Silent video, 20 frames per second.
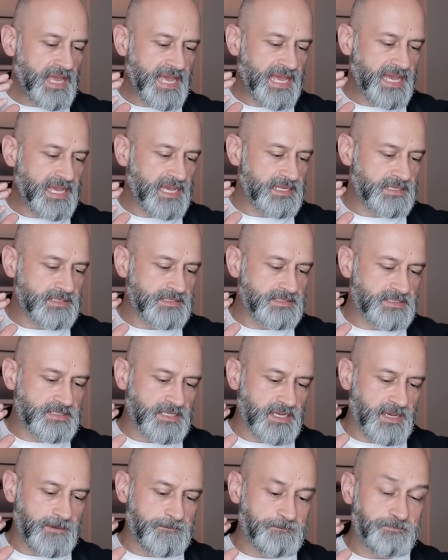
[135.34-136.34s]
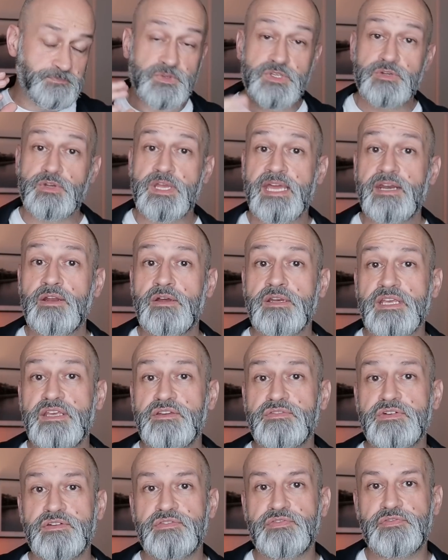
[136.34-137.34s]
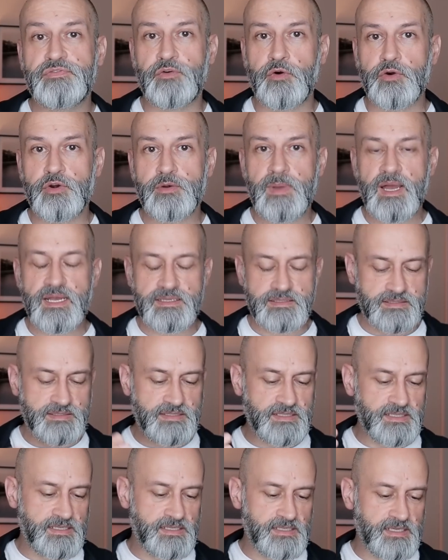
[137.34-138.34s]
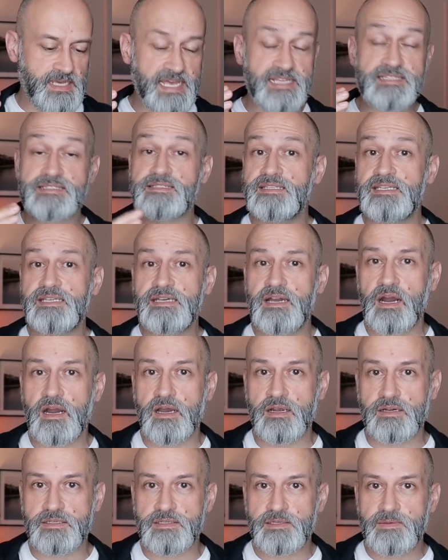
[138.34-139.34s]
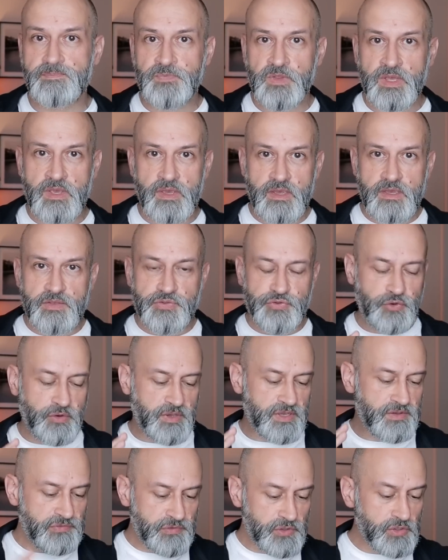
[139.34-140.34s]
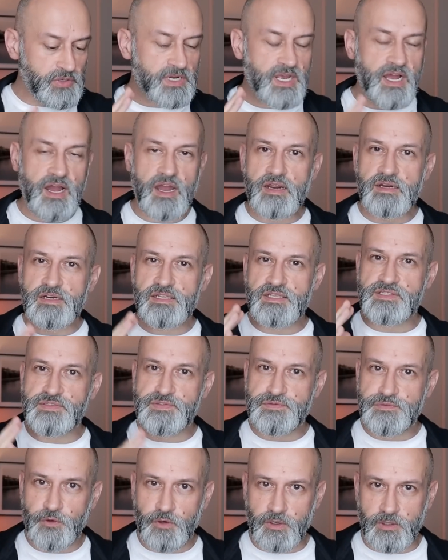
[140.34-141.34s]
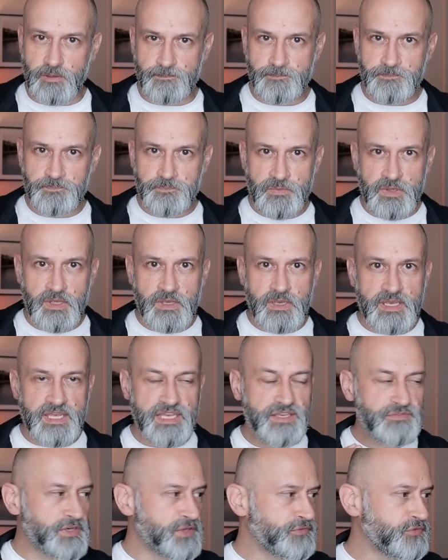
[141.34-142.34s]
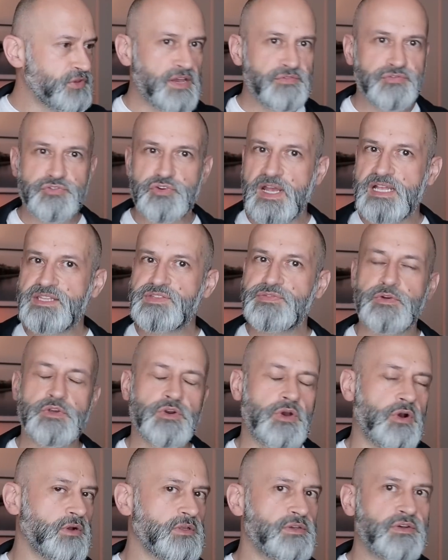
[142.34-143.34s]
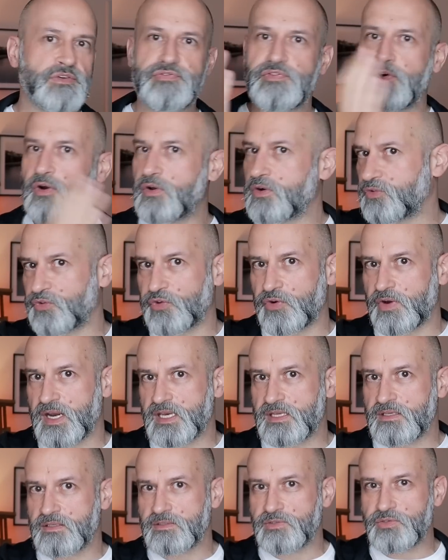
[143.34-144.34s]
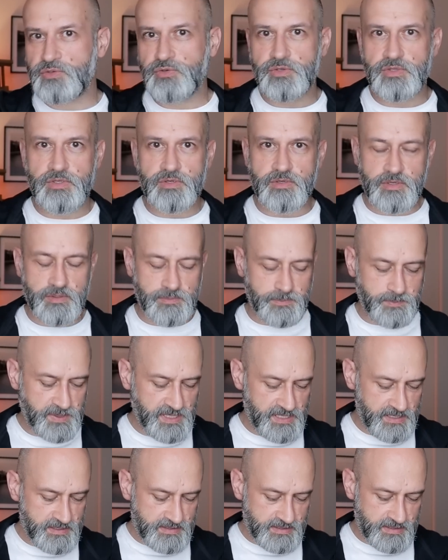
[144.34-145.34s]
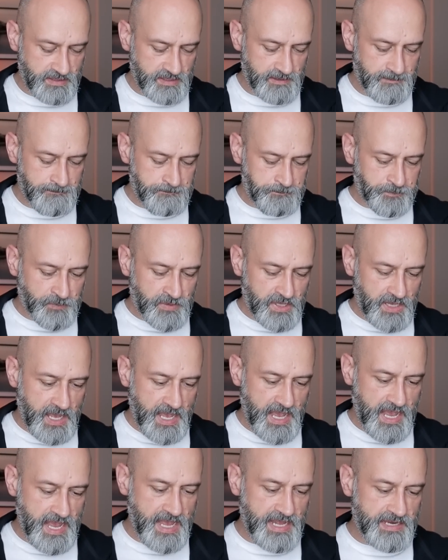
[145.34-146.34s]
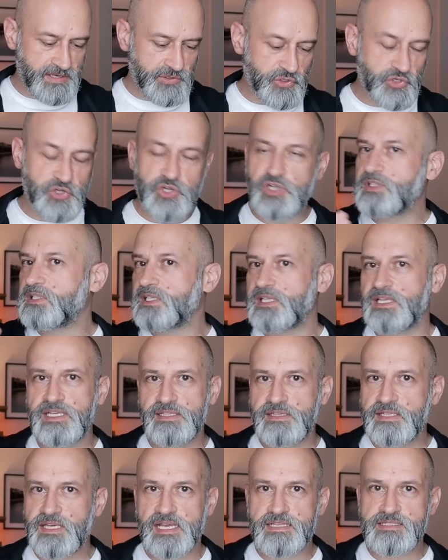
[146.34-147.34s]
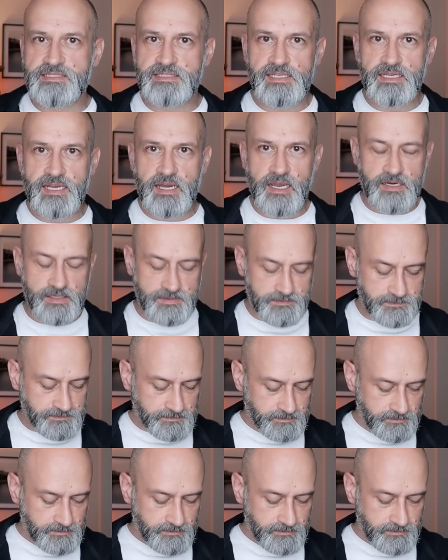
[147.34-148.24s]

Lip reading: And you cannot even format the SD card. So if your card is full, even if you have transferred all your photos already to your PC and you could delete the SD card,